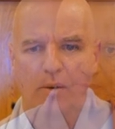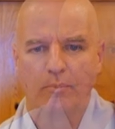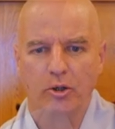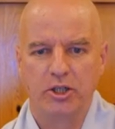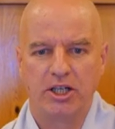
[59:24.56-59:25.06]

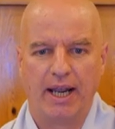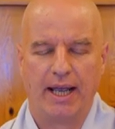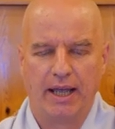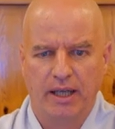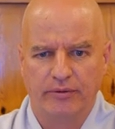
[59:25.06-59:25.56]

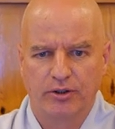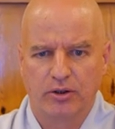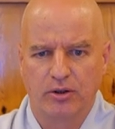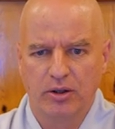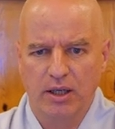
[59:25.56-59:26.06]
Moshe, if the
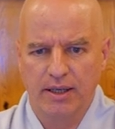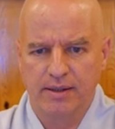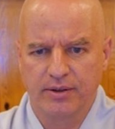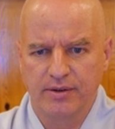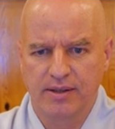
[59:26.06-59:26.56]
corona is
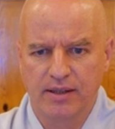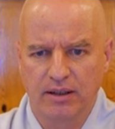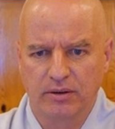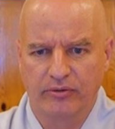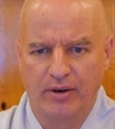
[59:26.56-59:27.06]
the
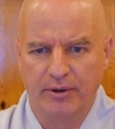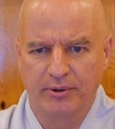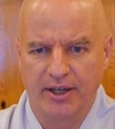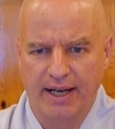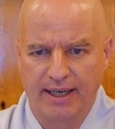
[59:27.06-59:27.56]
result of how we
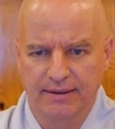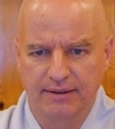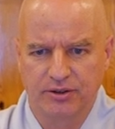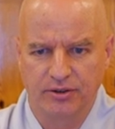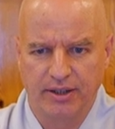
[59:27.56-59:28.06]

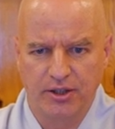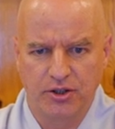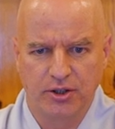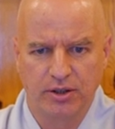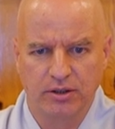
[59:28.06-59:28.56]
reacted to
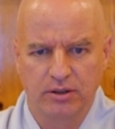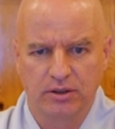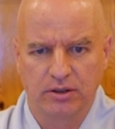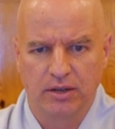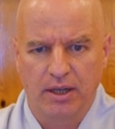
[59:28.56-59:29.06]
nature,
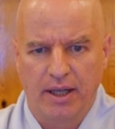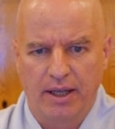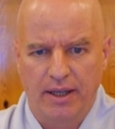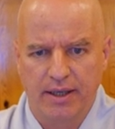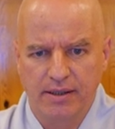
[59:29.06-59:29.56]

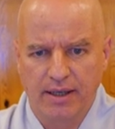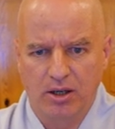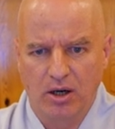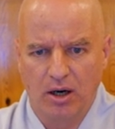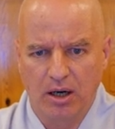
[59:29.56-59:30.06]
is there
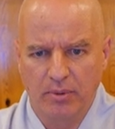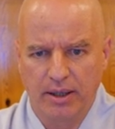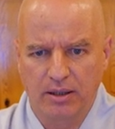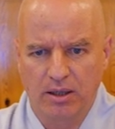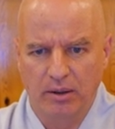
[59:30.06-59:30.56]
karma
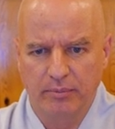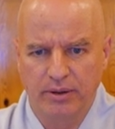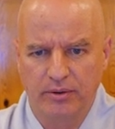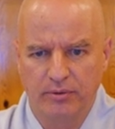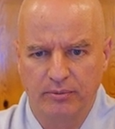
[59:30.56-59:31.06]
in
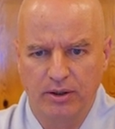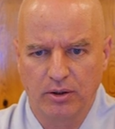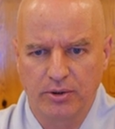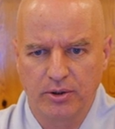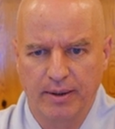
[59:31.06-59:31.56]
common with
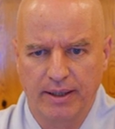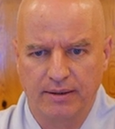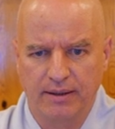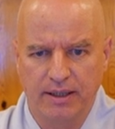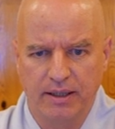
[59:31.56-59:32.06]
all
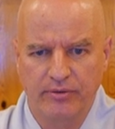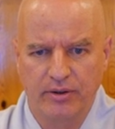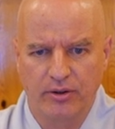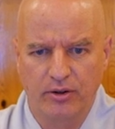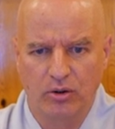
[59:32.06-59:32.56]
humanity,
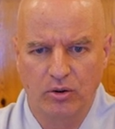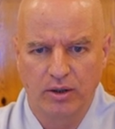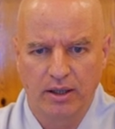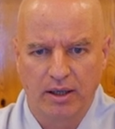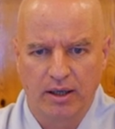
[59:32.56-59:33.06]
even though
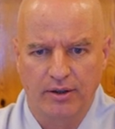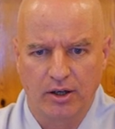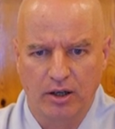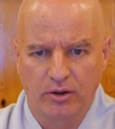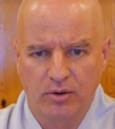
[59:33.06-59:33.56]
there
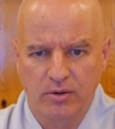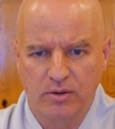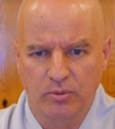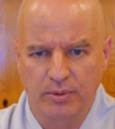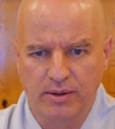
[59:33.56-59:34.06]
are those
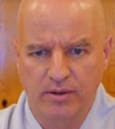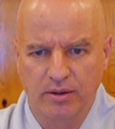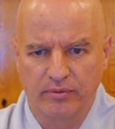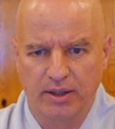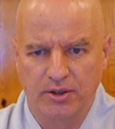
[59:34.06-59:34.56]
who
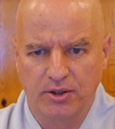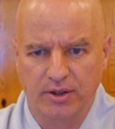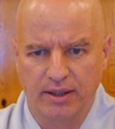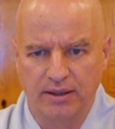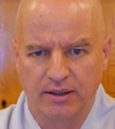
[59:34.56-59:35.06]
preserve nature
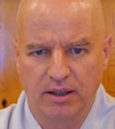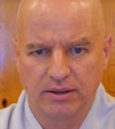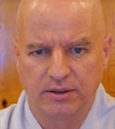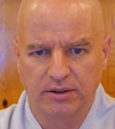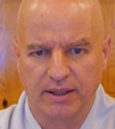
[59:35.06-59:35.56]
and did
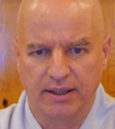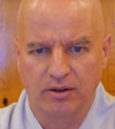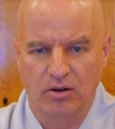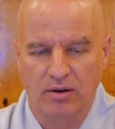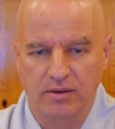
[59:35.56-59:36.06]
not create the
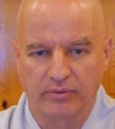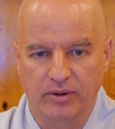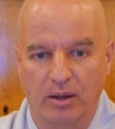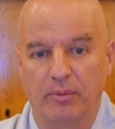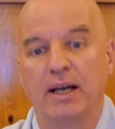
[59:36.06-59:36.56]
cause of
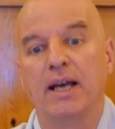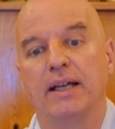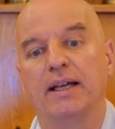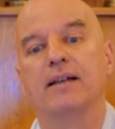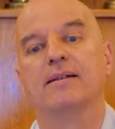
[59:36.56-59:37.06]
karma?
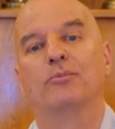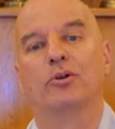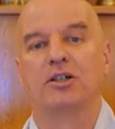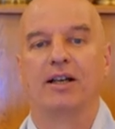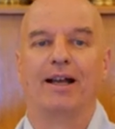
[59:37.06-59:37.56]
Yes,
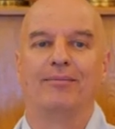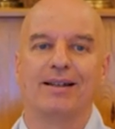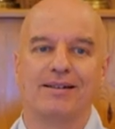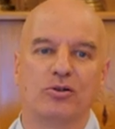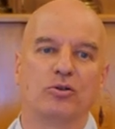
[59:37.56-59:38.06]
Moshe,
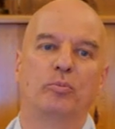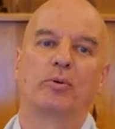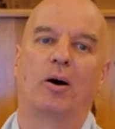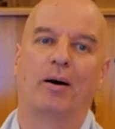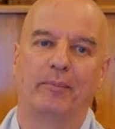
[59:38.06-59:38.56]
it's group
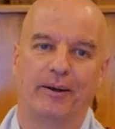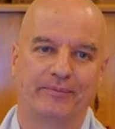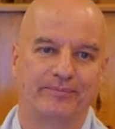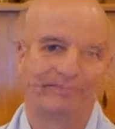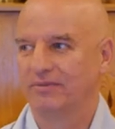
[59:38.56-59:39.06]
karma.
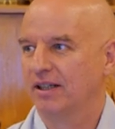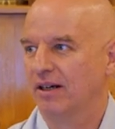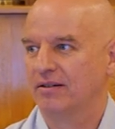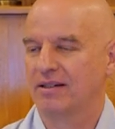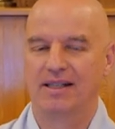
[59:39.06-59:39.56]
There
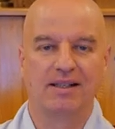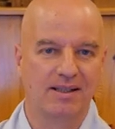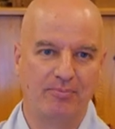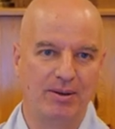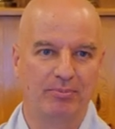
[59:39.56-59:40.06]
are
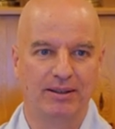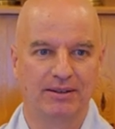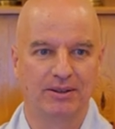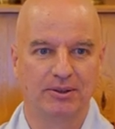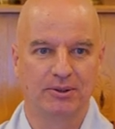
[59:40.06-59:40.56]
60 people in
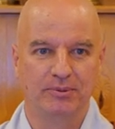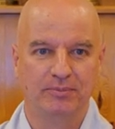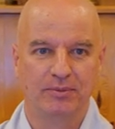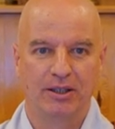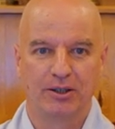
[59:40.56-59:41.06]
the room,
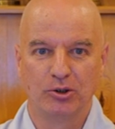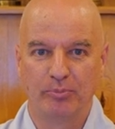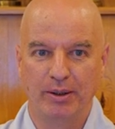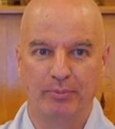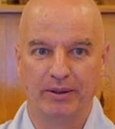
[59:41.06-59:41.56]
two
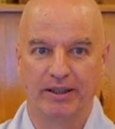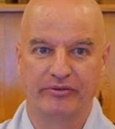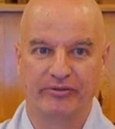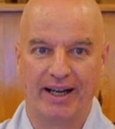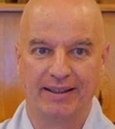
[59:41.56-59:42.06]
people are
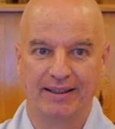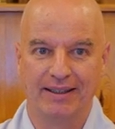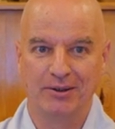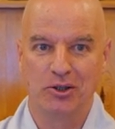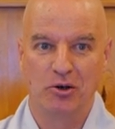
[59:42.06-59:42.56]

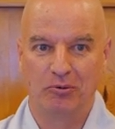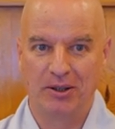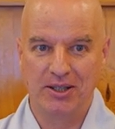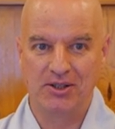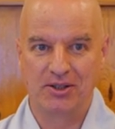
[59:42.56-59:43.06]
fighting,
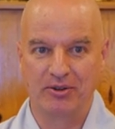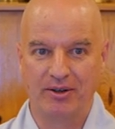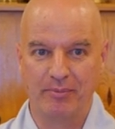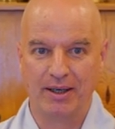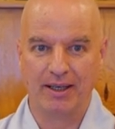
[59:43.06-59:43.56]
one is
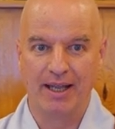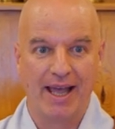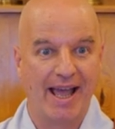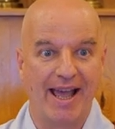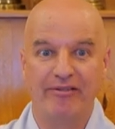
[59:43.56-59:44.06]
screaming,
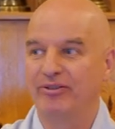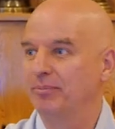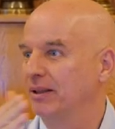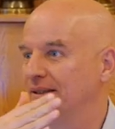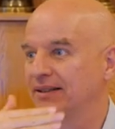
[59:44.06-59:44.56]

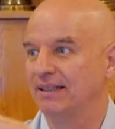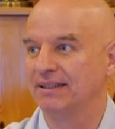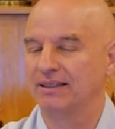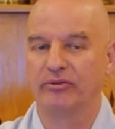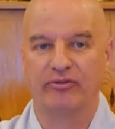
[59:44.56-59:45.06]
everybody
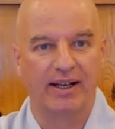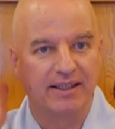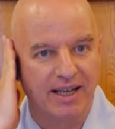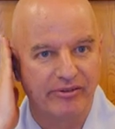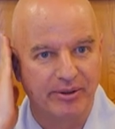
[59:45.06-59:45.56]
sees the fight,
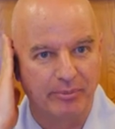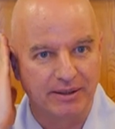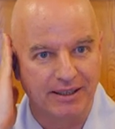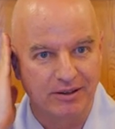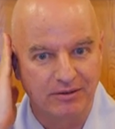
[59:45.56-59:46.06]
and
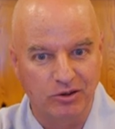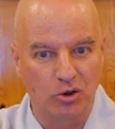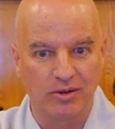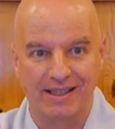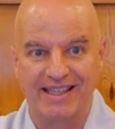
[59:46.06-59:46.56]
everybody
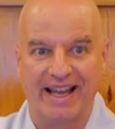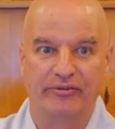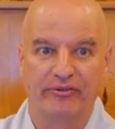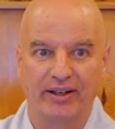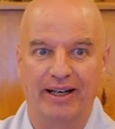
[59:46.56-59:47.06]
goes
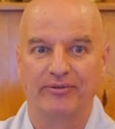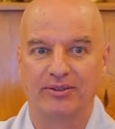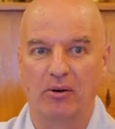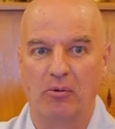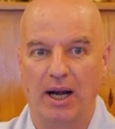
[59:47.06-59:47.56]
deaf
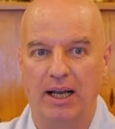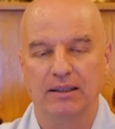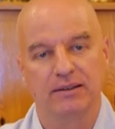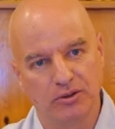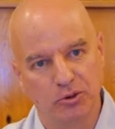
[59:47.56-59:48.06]
after a while.
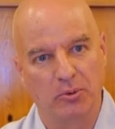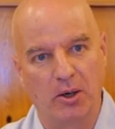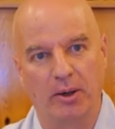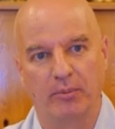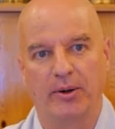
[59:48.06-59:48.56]
Group
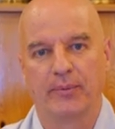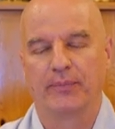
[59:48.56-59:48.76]
karma.